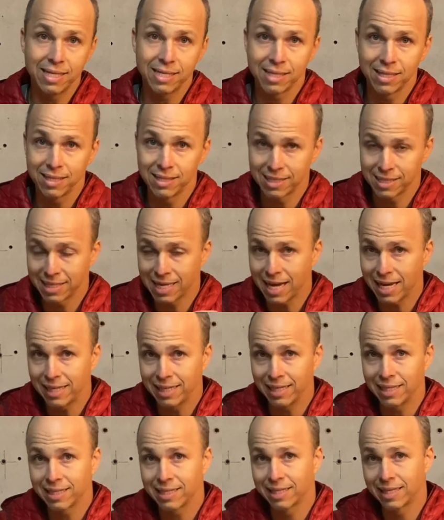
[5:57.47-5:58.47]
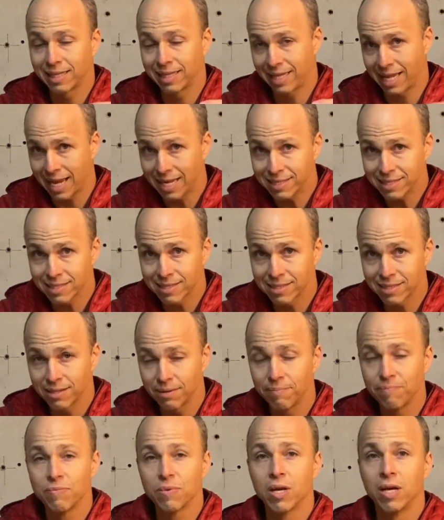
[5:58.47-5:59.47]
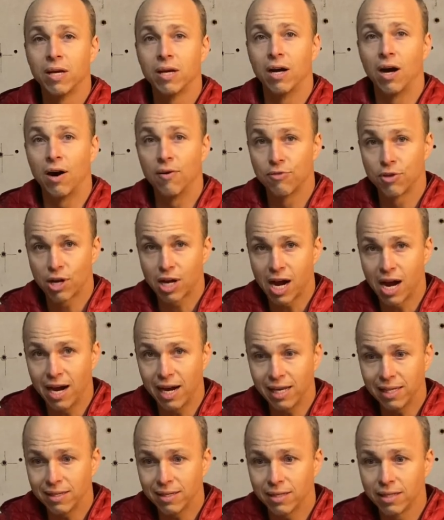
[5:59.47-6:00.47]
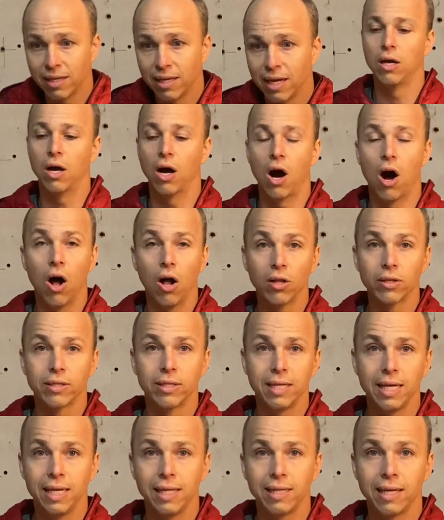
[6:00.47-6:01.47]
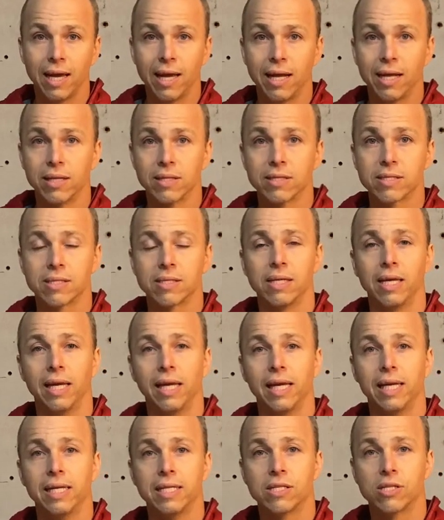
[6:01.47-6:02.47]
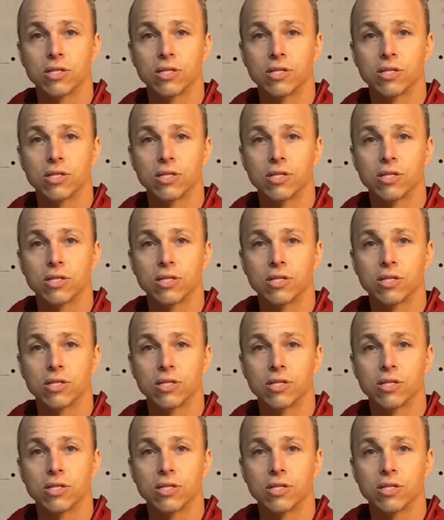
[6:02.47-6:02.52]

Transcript: static tests of the kind. All the details is